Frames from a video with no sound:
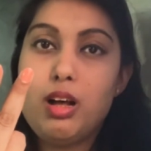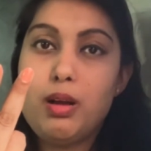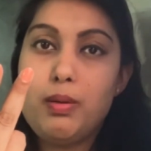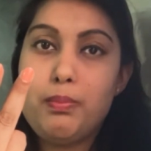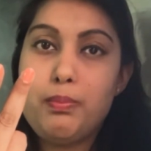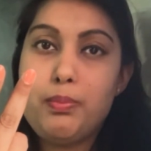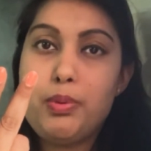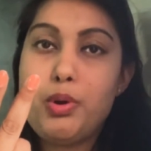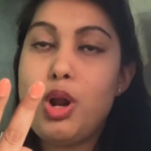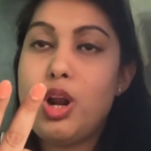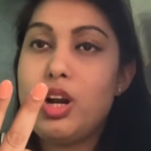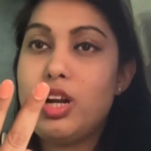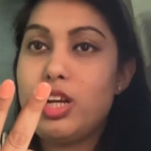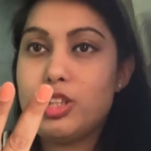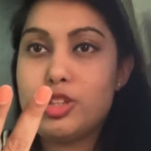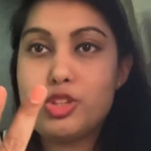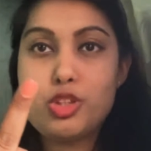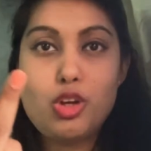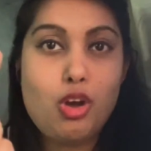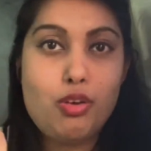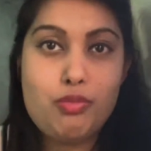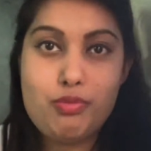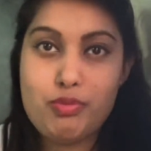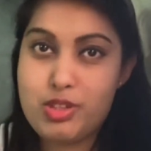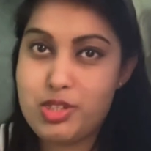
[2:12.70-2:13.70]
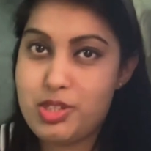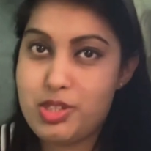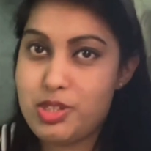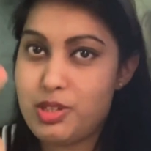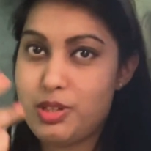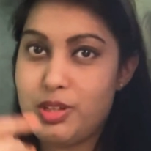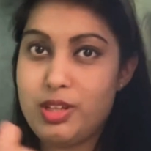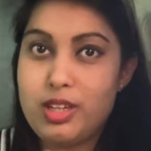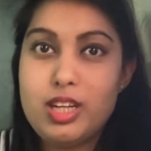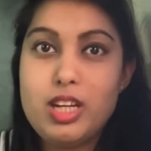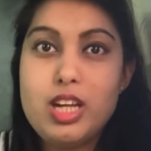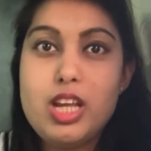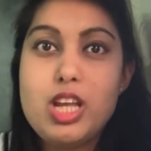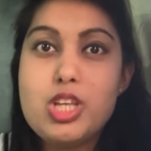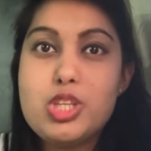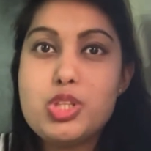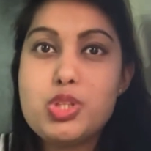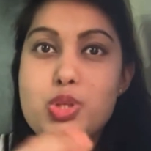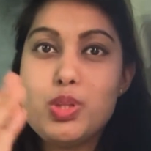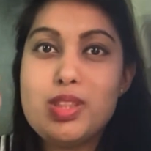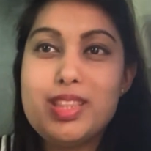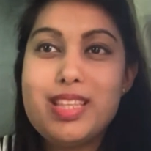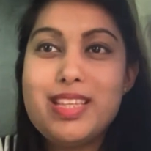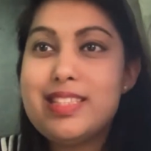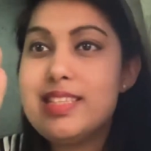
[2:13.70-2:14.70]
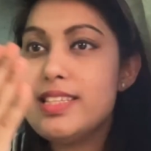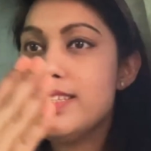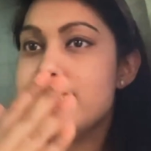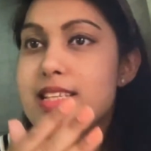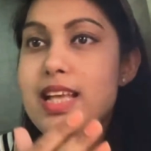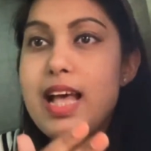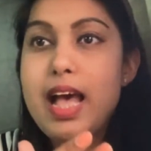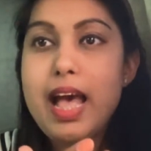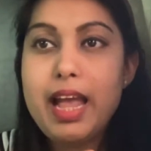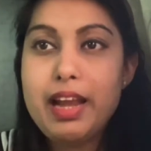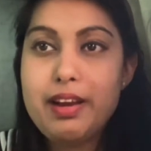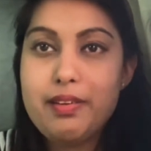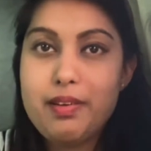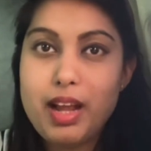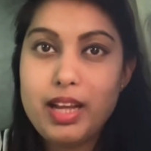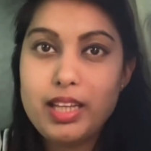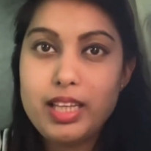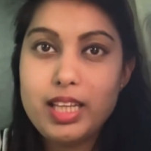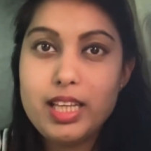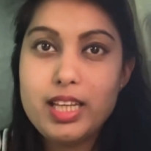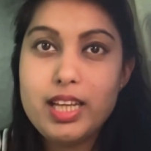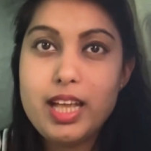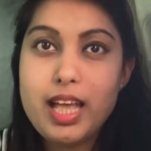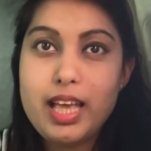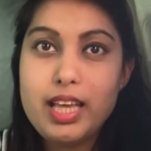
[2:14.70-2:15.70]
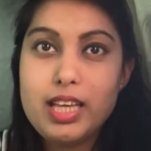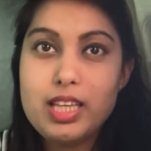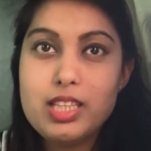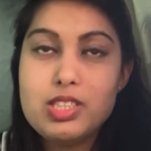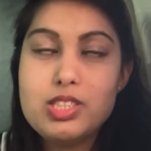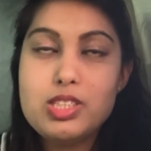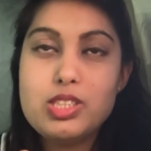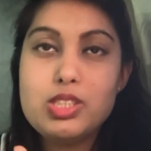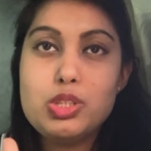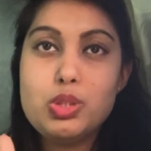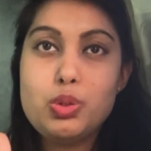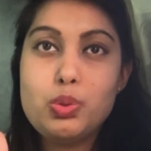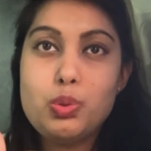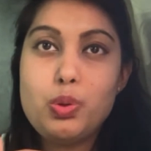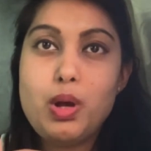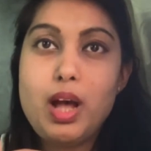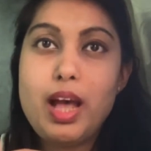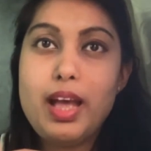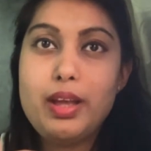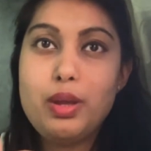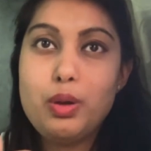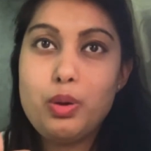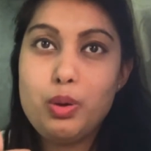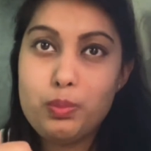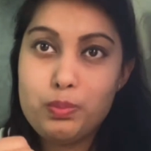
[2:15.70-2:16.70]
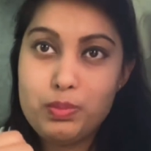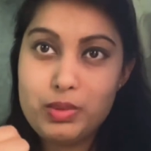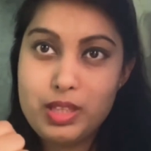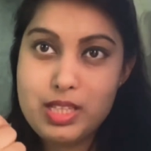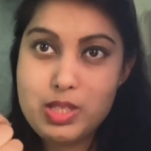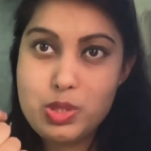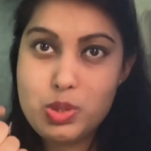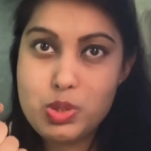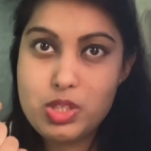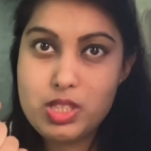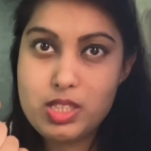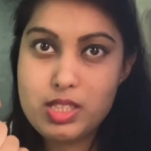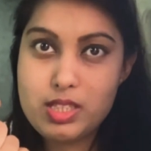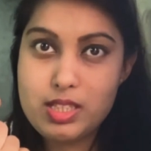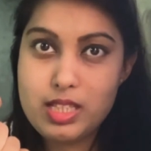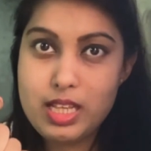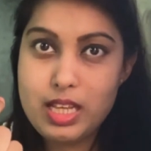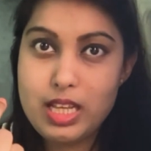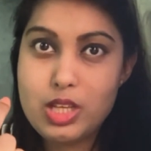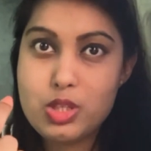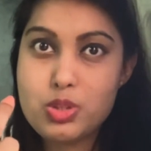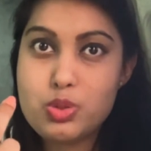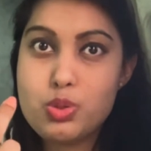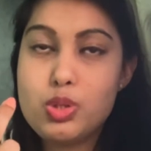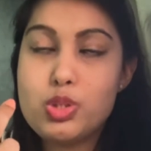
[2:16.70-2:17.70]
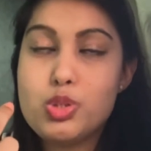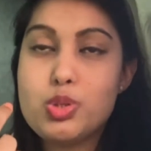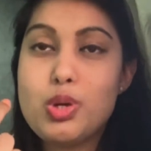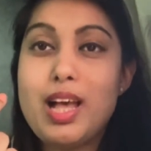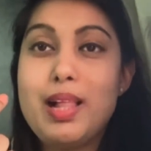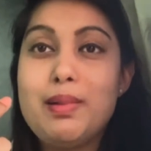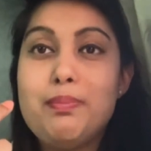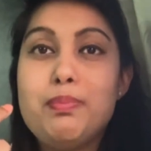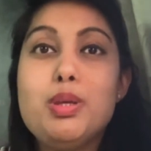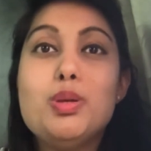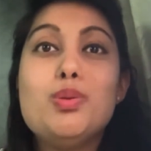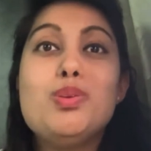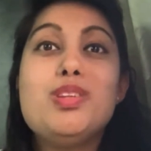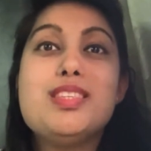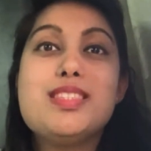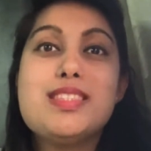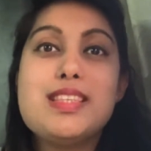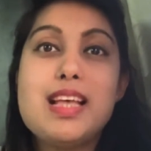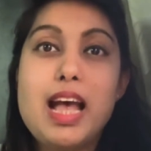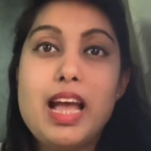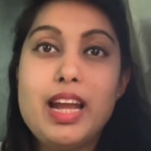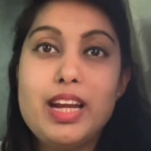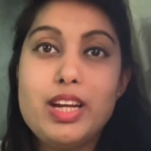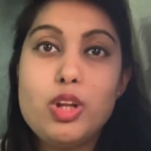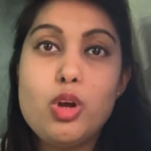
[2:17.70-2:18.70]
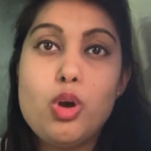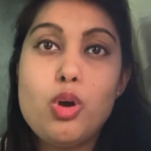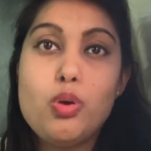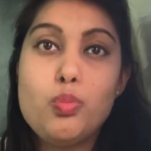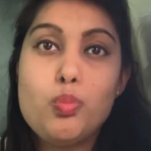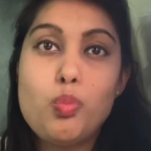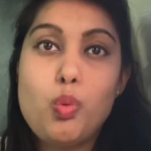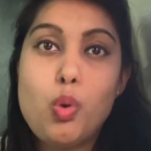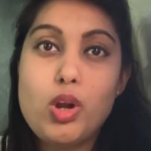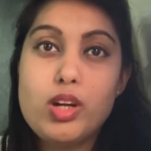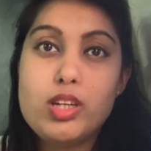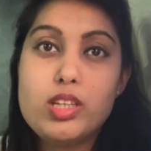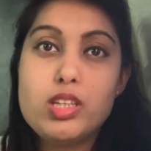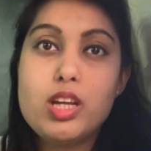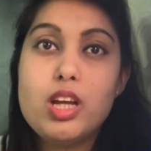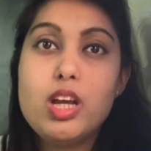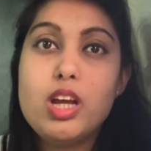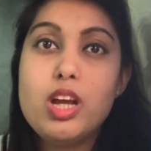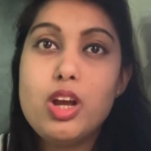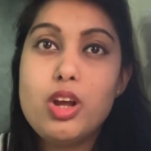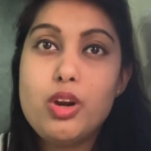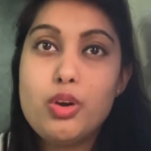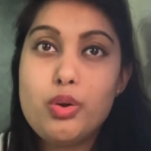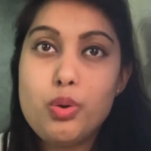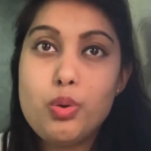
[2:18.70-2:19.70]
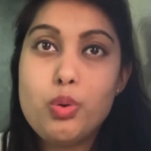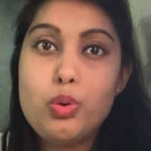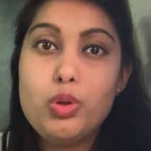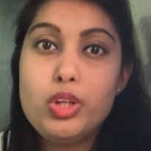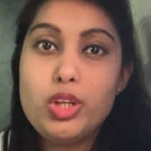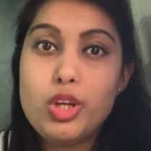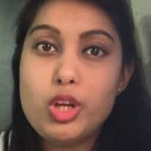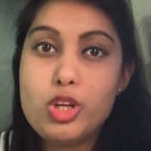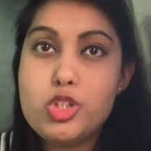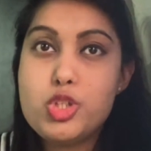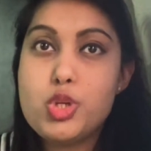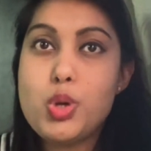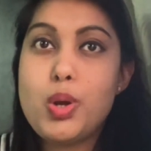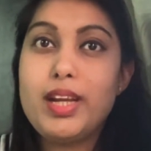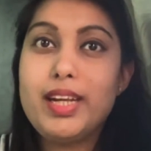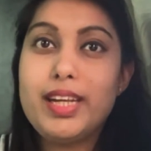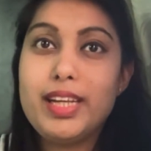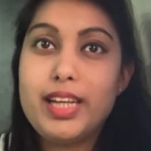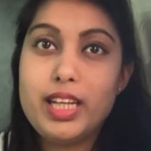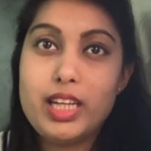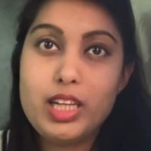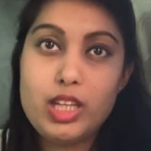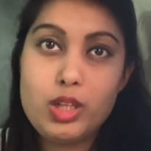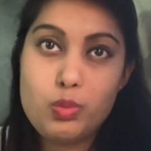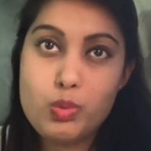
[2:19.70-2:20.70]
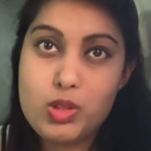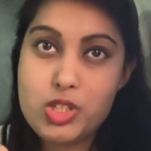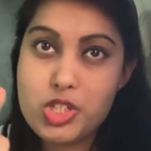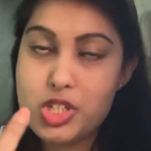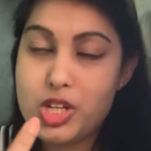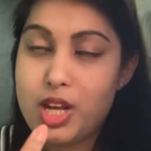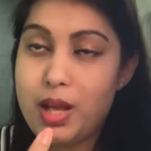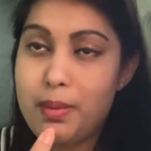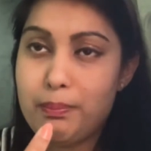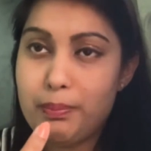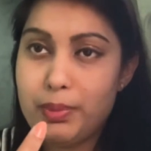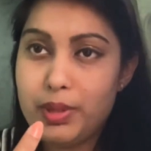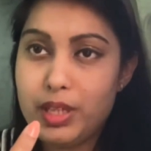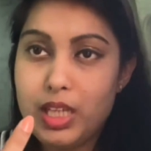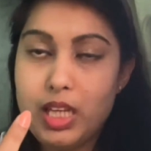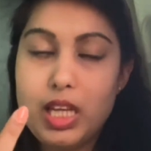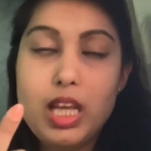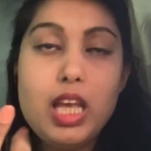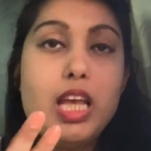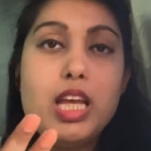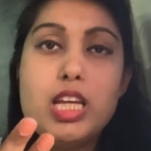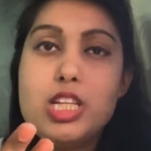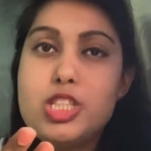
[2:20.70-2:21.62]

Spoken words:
product officer. So this is the hierarchy, guys. So I hope this thing is going to help you decide on what role you're joining and in which company.